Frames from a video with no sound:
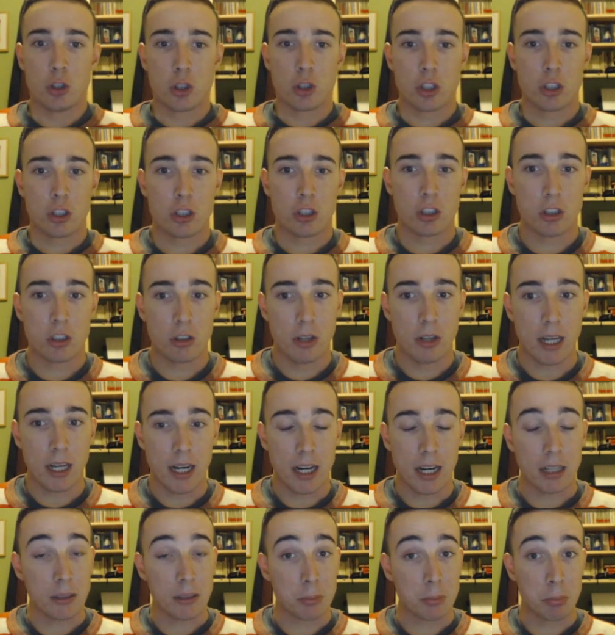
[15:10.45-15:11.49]
So
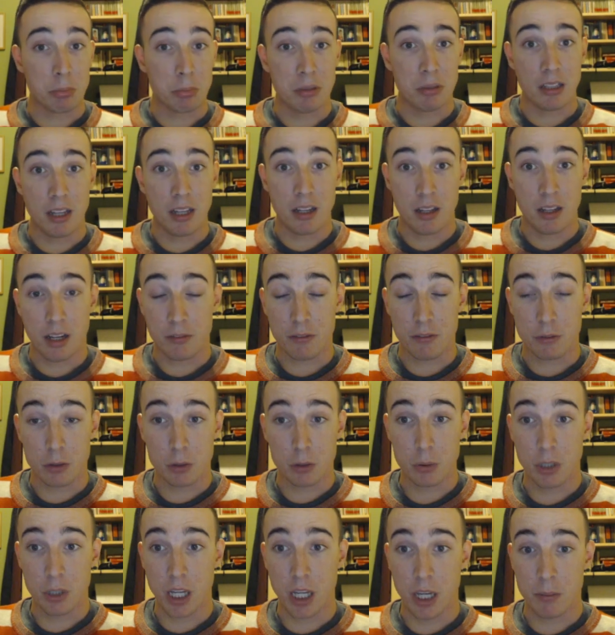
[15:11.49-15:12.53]
yeah, after
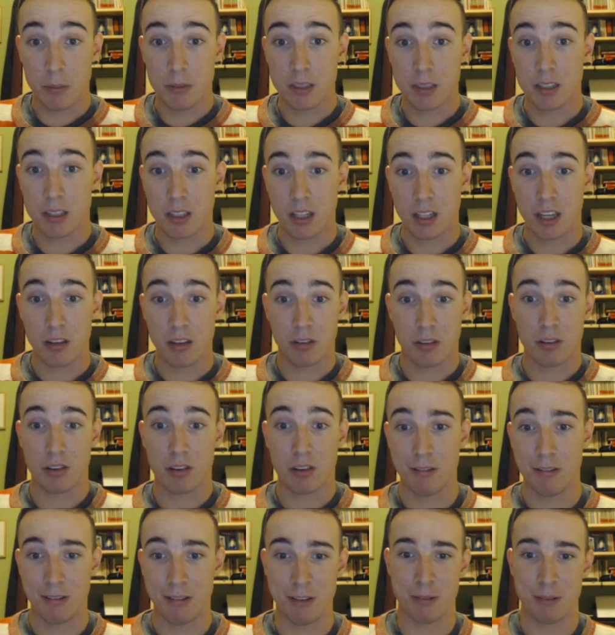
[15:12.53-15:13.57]
2 games, I
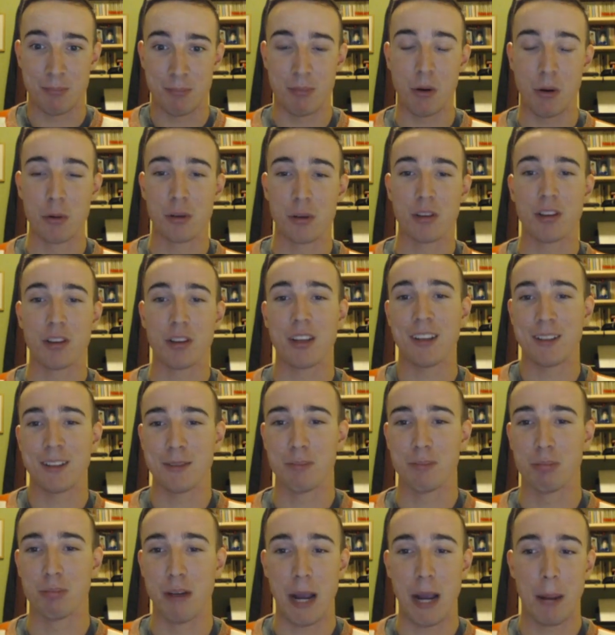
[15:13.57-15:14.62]
guess both
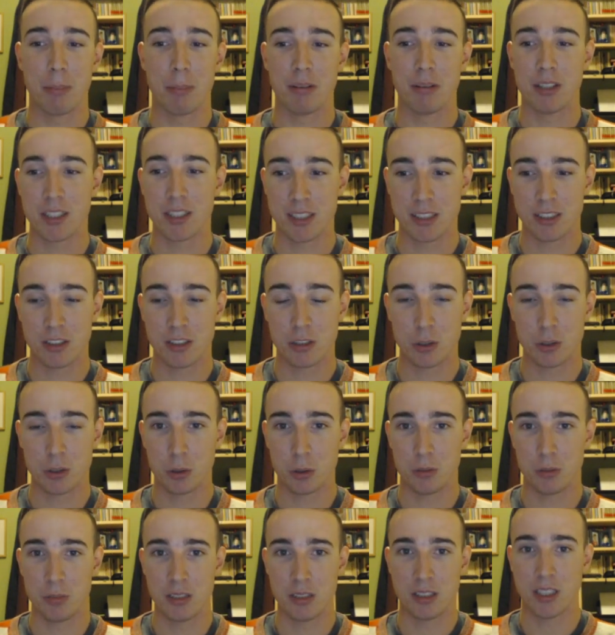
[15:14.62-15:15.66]
black players
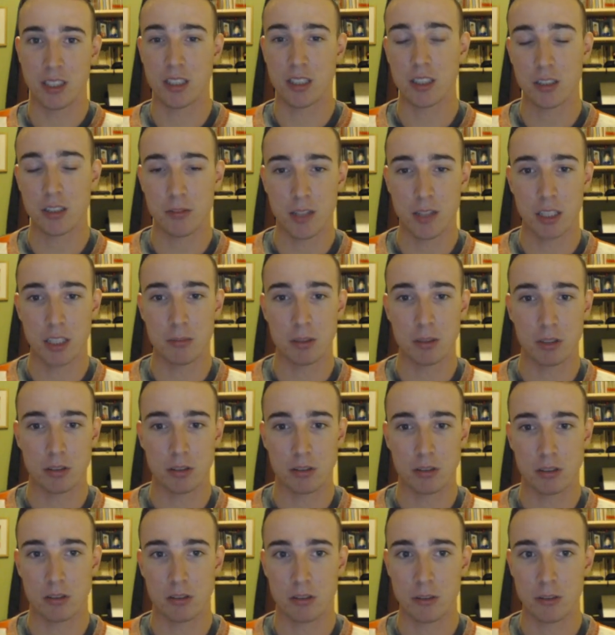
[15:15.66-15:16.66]
should be satisfied, because